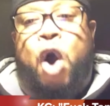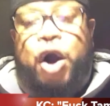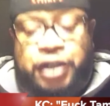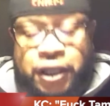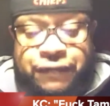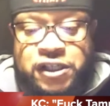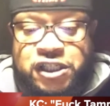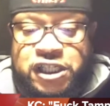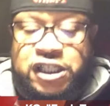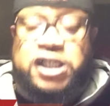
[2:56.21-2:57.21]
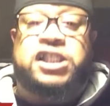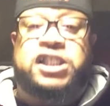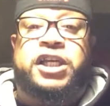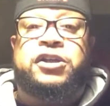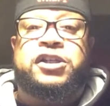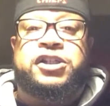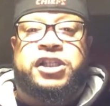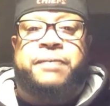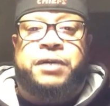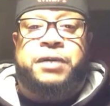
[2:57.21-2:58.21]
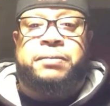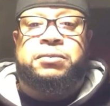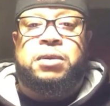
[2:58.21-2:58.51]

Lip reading: defense needs to continue to step up